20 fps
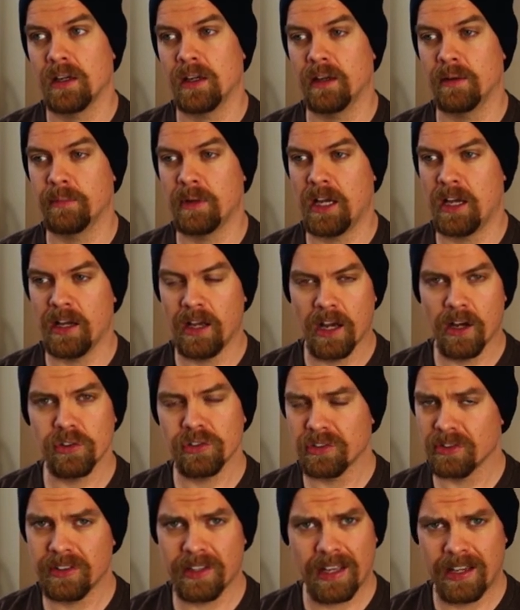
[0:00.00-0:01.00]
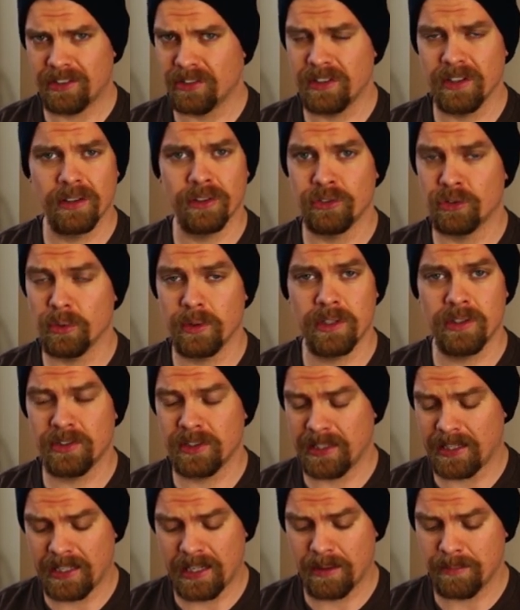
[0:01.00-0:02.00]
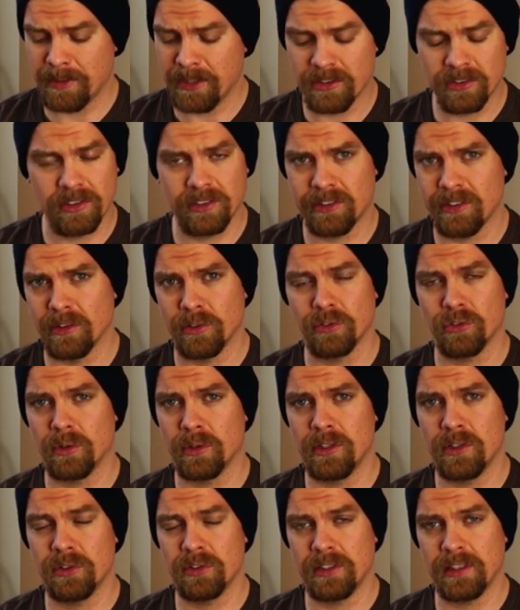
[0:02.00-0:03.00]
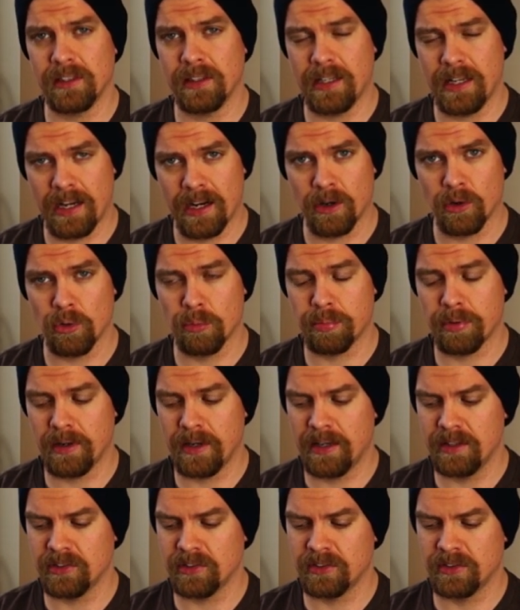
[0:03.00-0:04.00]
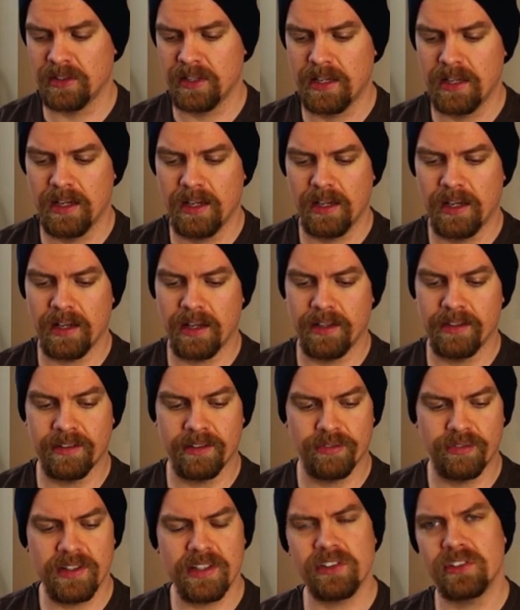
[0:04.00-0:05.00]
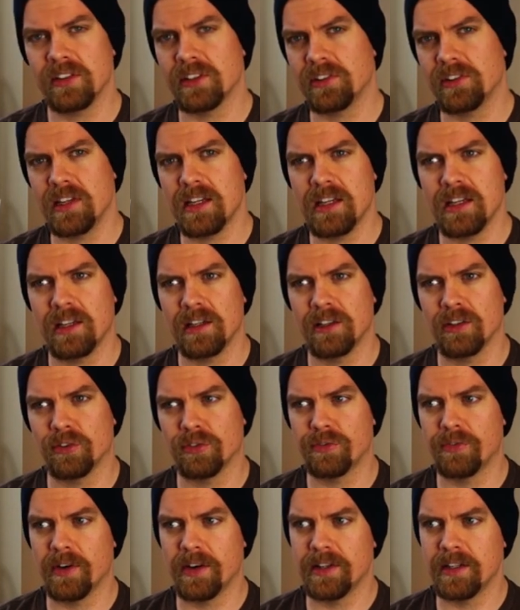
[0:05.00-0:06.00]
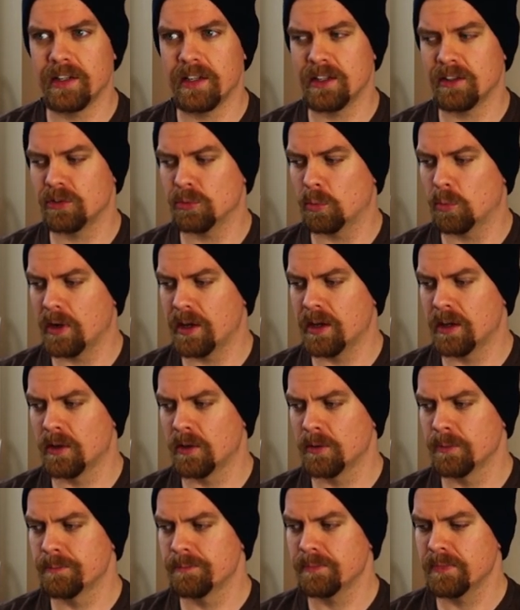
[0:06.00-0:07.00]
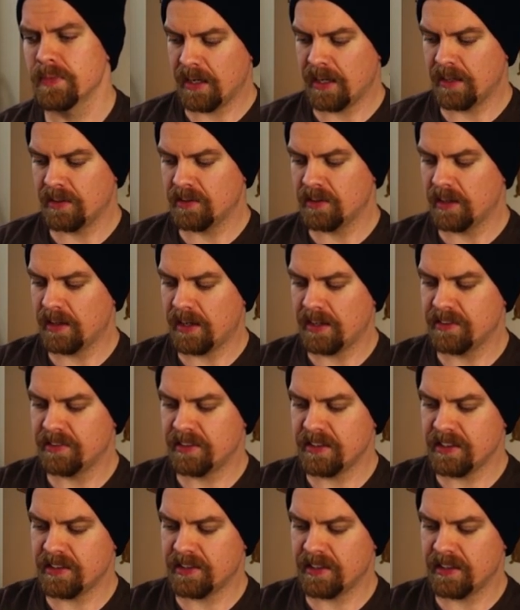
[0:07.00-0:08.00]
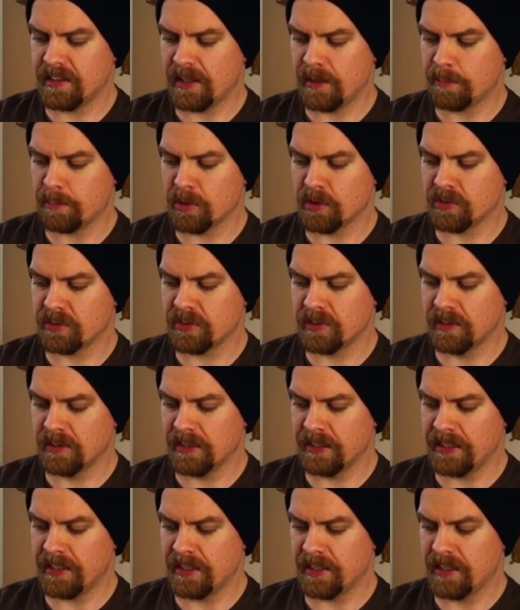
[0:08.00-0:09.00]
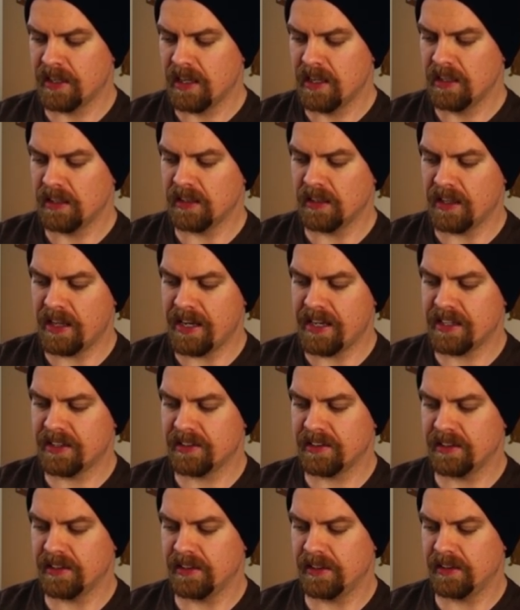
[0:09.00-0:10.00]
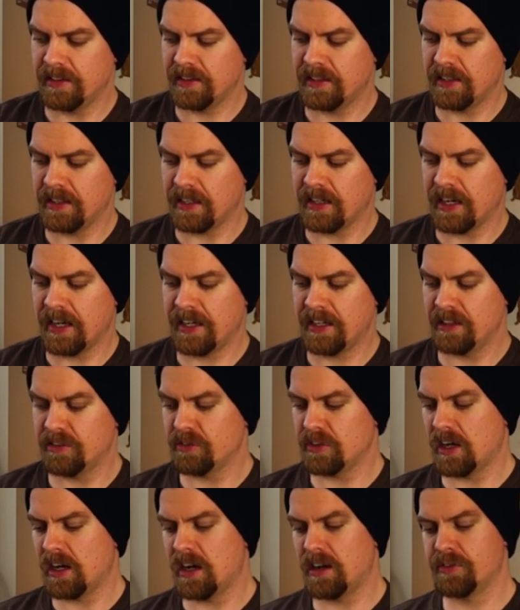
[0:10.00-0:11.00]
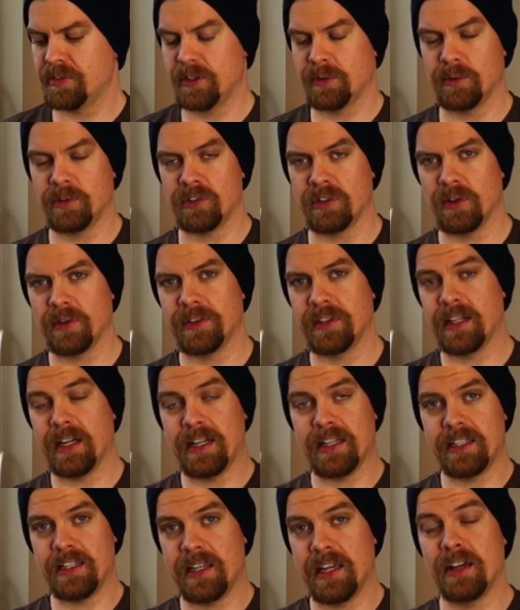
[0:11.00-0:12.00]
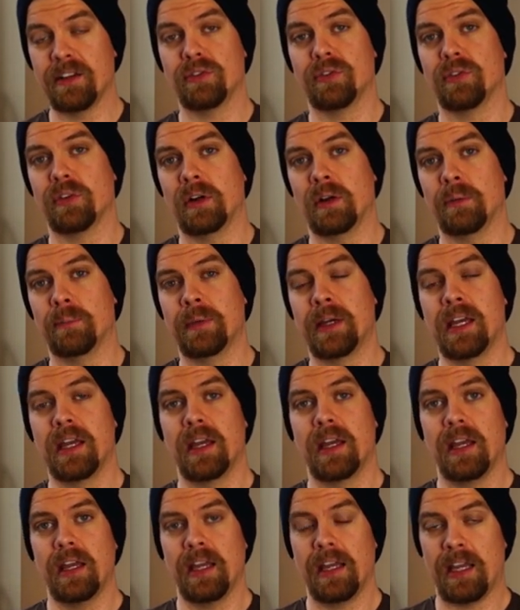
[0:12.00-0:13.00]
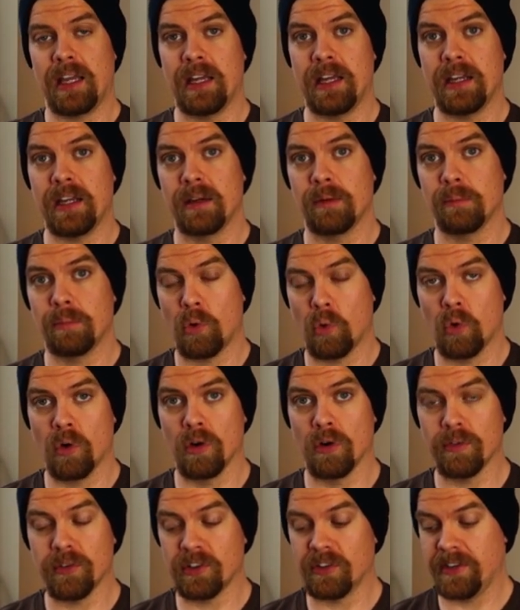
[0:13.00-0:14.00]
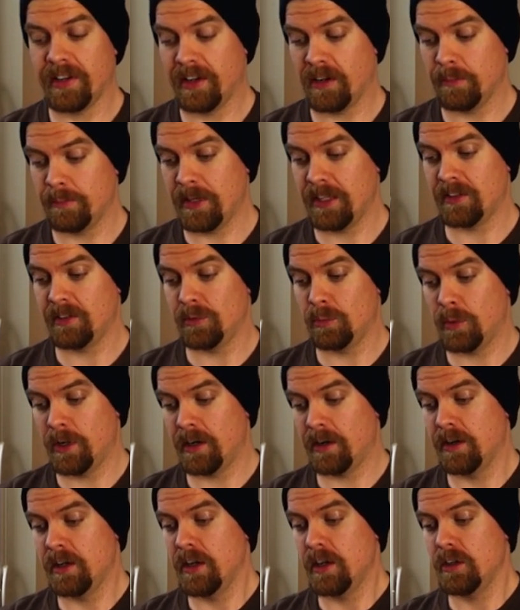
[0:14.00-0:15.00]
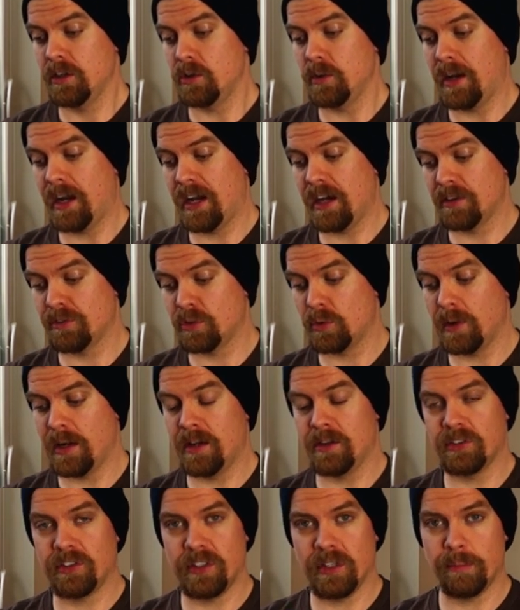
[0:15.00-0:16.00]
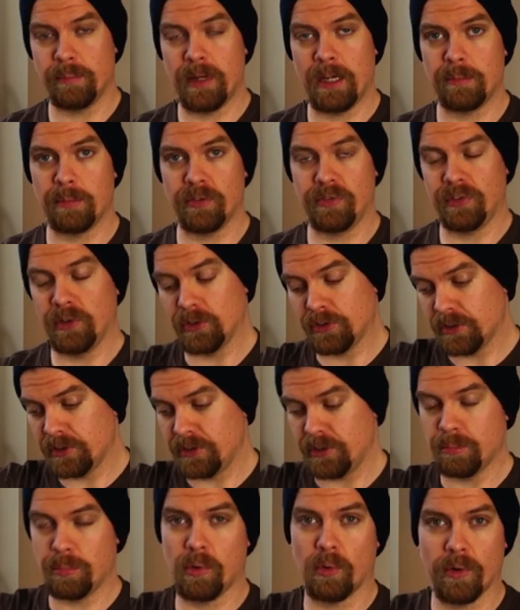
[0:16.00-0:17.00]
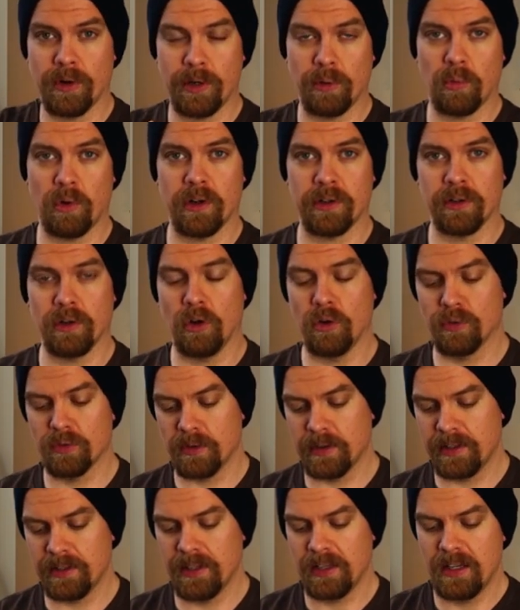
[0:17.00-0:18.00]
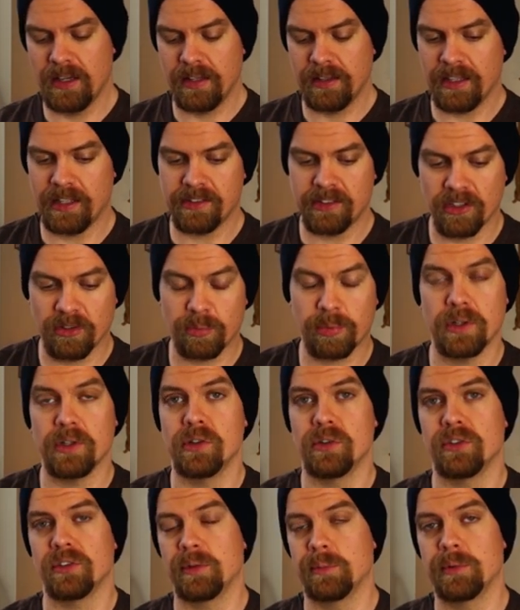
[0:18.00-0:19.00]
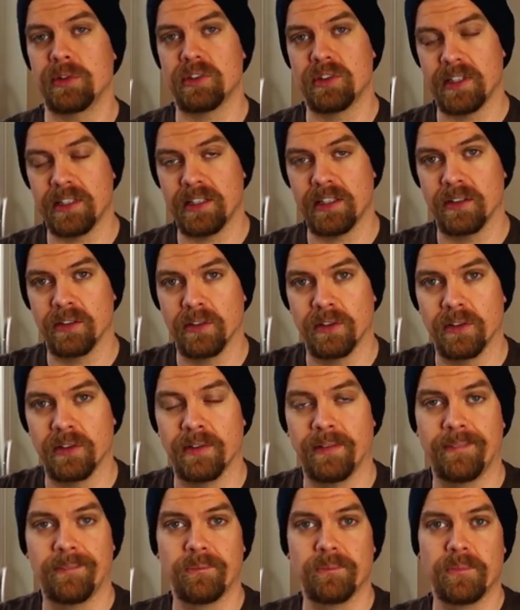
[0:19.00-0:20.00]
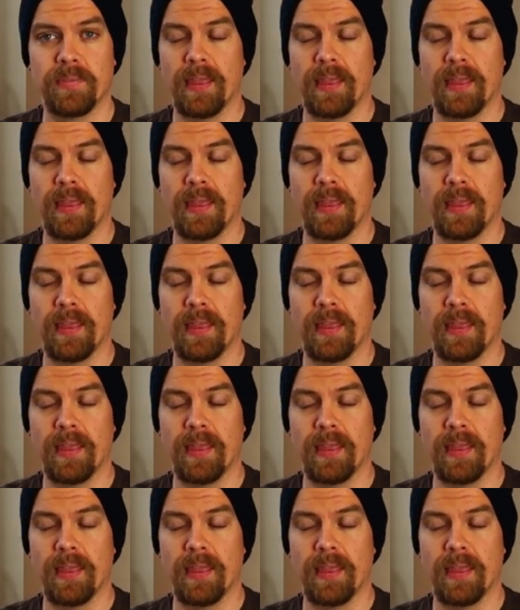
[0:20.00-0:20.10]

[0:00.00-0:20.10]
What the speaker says: I still enjoy using the Chemex. I still enjoy using the AeroPress. The V60 is fun as well. And I think that I personally like the kind of coffee result that I get from a pour over style method where you have grounds in a paper filter and you're pouring water over it. That does produce a particular,